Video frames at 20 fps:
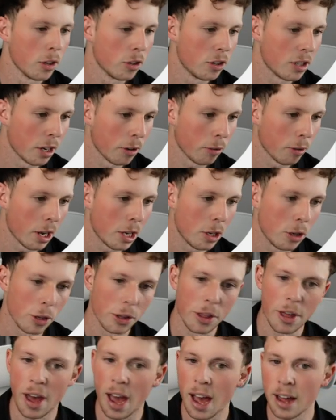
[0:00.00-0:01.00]
generate you
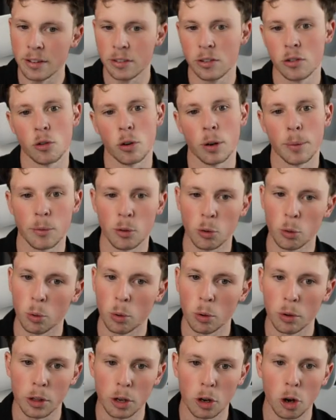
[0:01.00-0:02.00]
the ad script
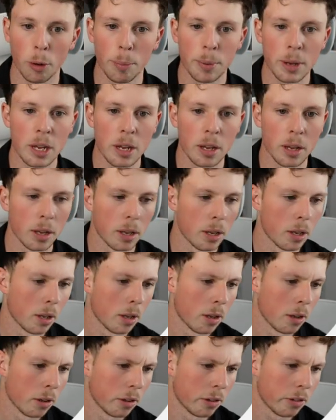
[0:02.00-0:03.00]
or the copy.
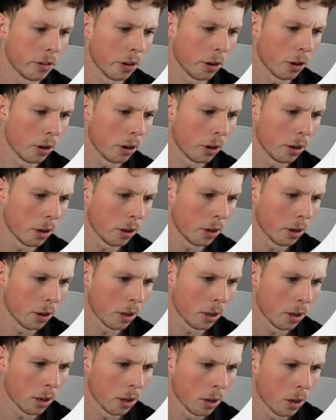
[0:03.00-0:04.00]
So
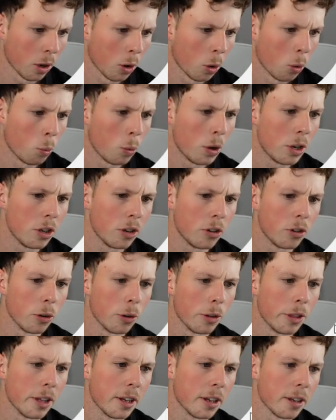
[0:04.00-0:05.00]
when you do
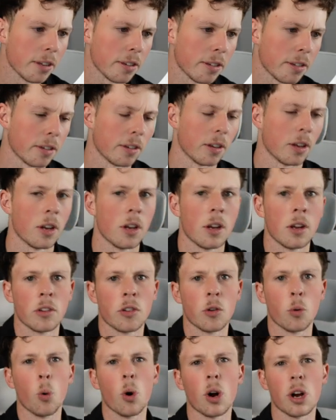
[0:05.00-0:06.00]
this,
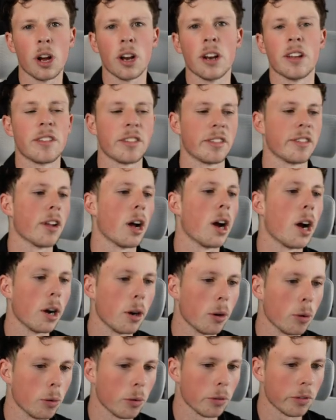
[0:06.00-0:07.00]
so what kind of
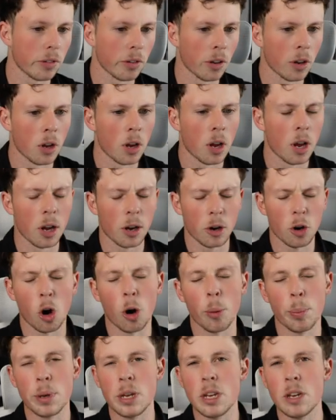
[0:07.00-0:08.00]
styles
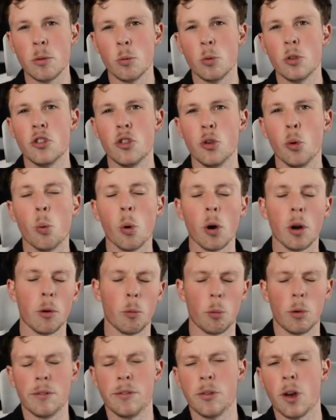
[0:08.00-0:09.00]
copy would you want
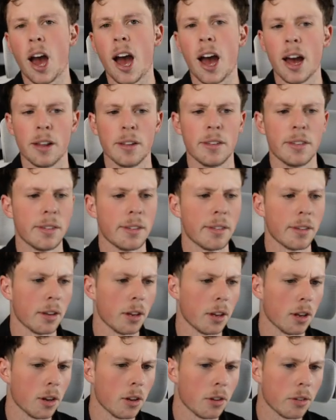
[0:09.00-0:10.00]
with your ads?
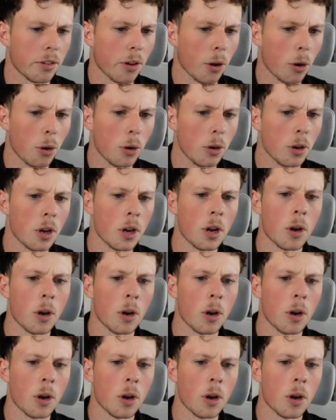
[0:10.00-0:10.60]
So